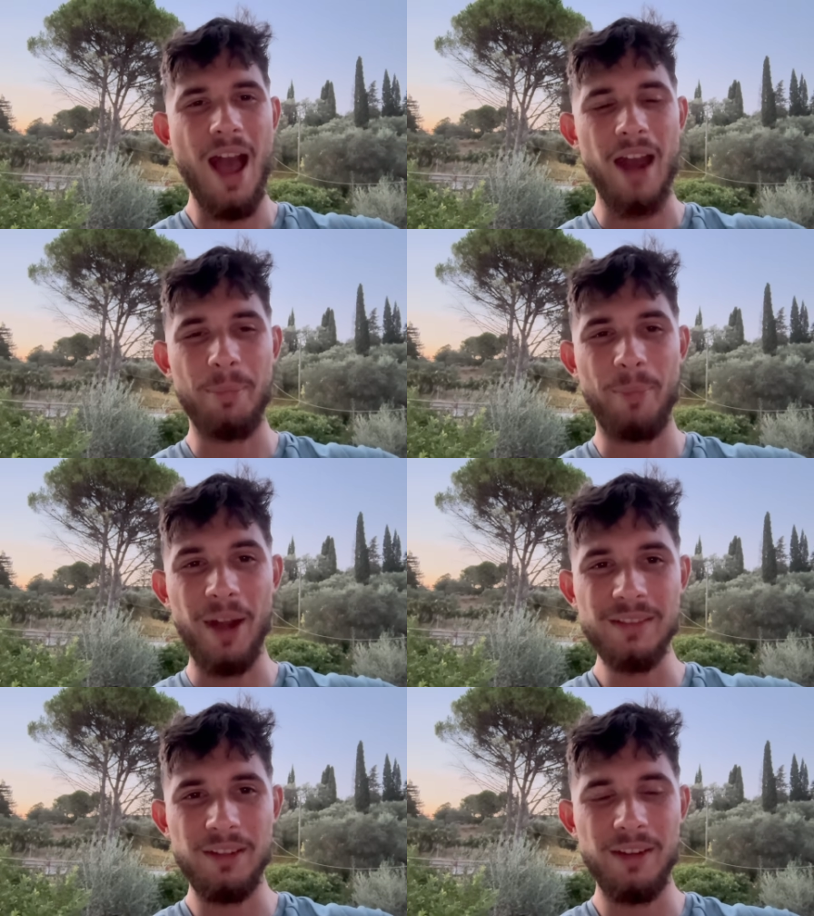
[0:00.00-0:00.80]
are
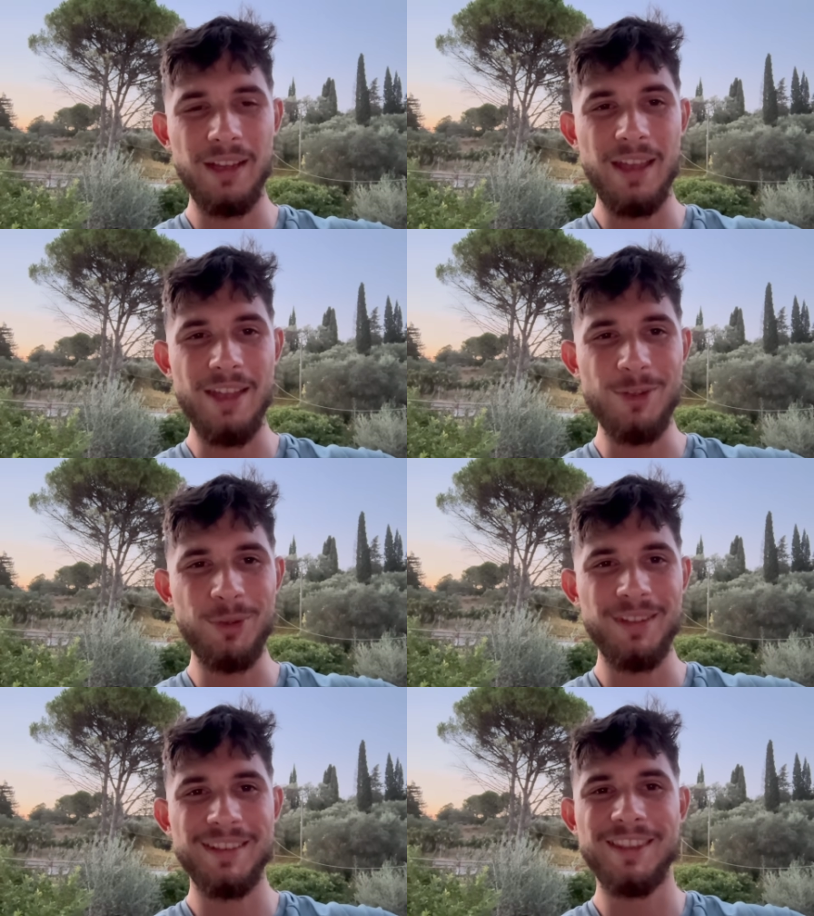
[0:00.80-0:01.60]
partnering and
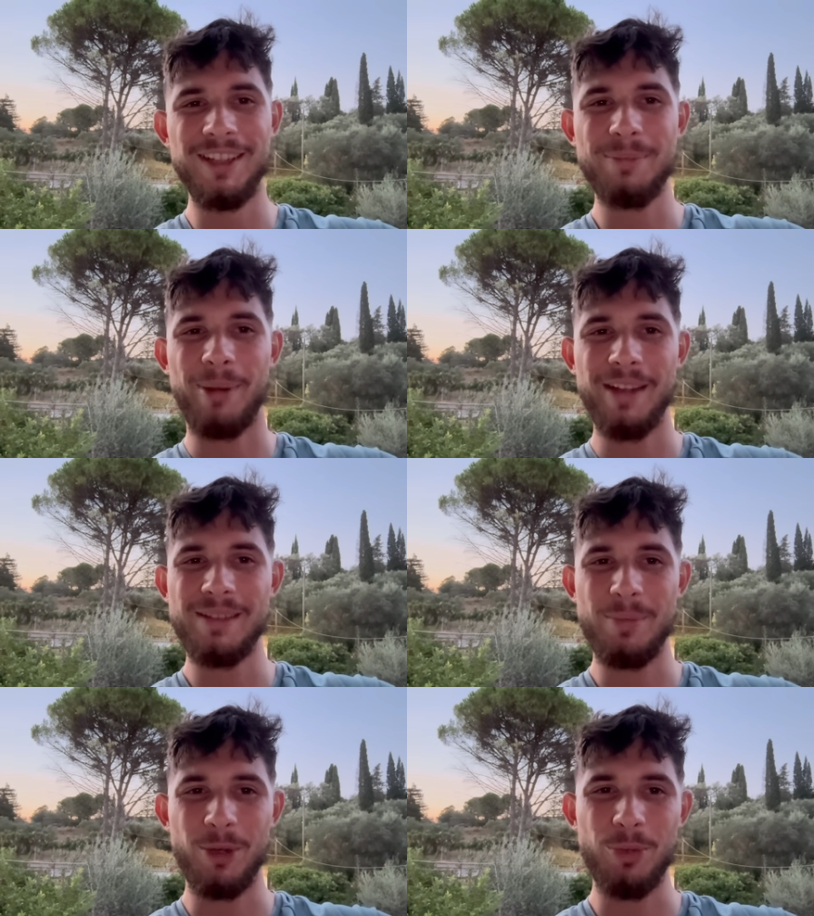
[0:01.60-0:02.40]
using third
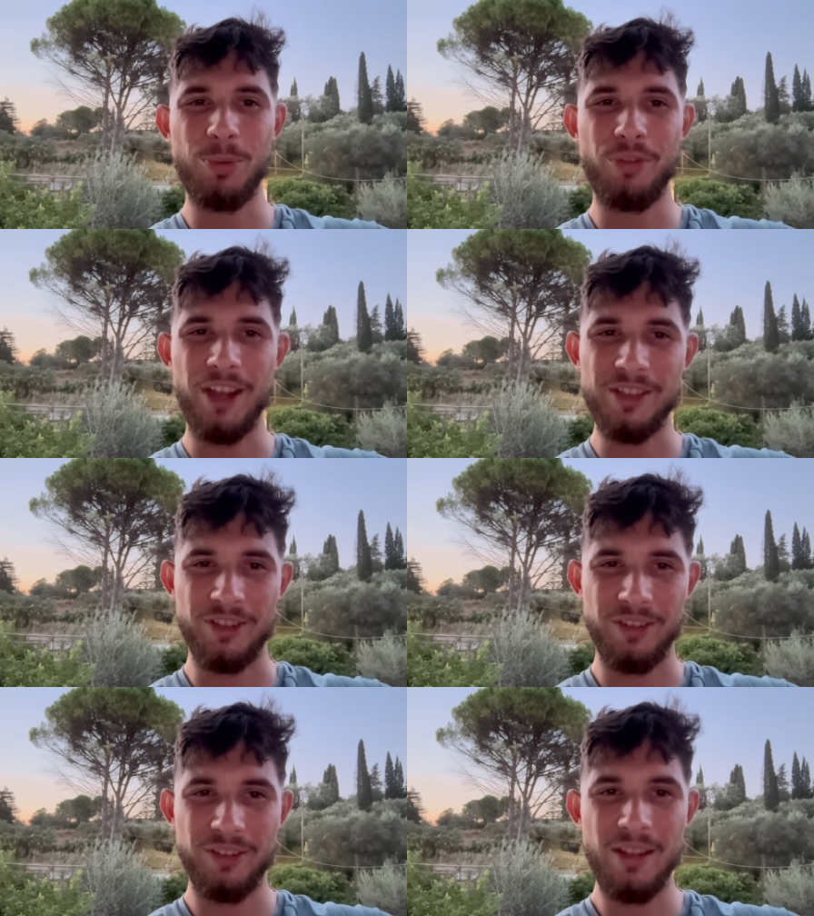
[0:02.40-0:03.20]
party model
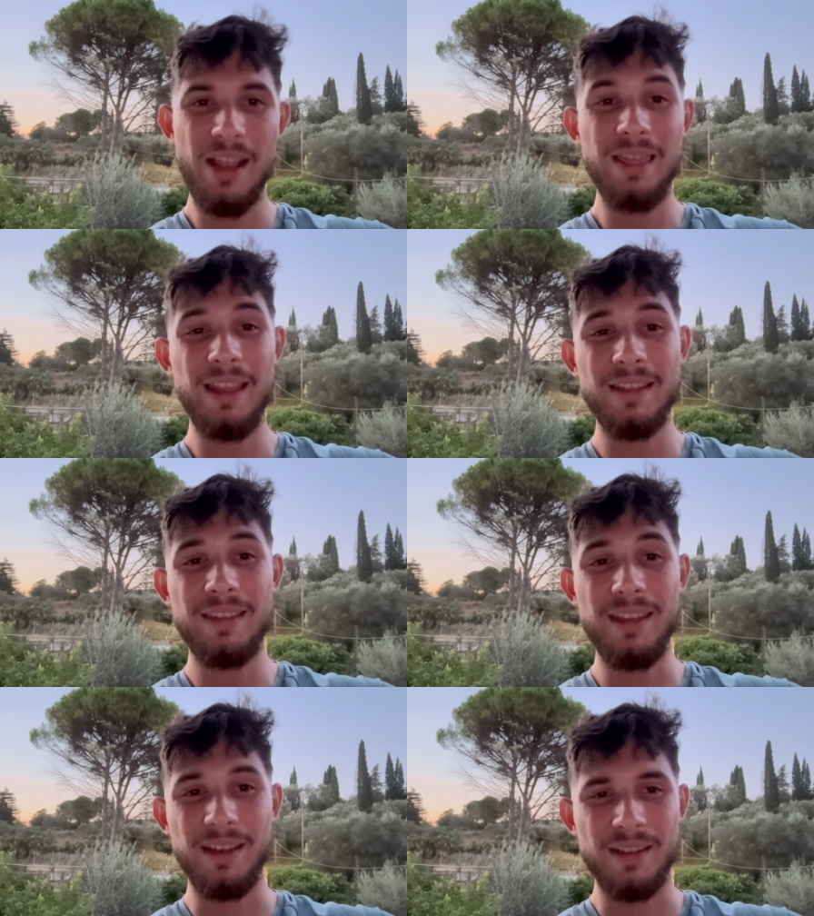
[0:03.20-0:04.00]
providers, like
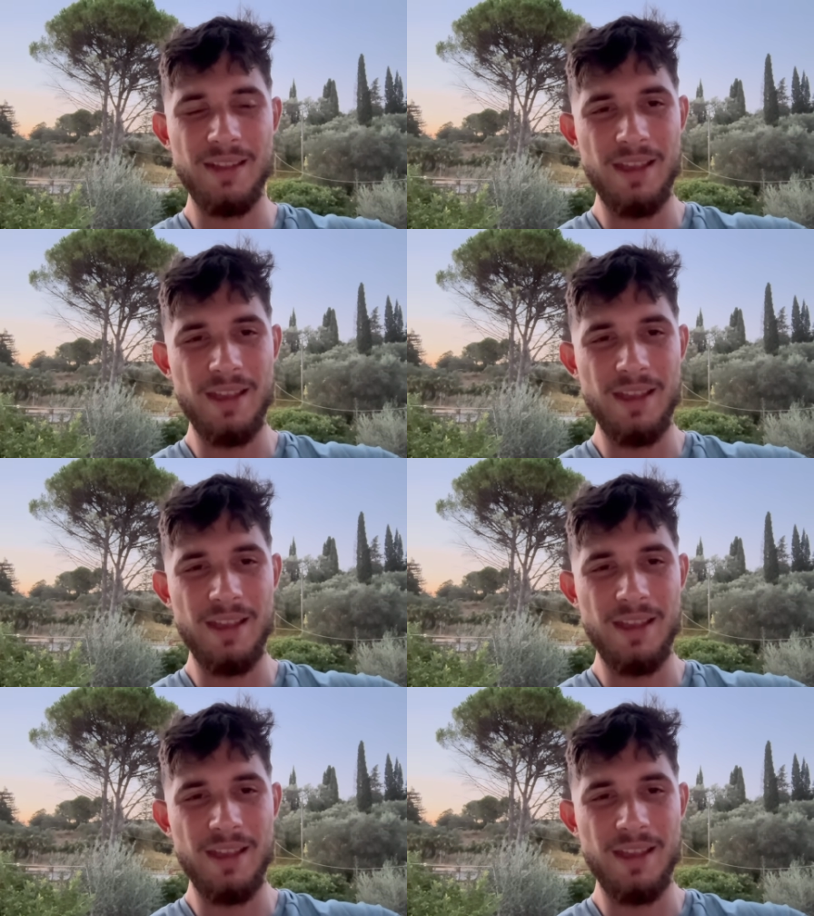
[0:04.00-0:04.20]
DIA,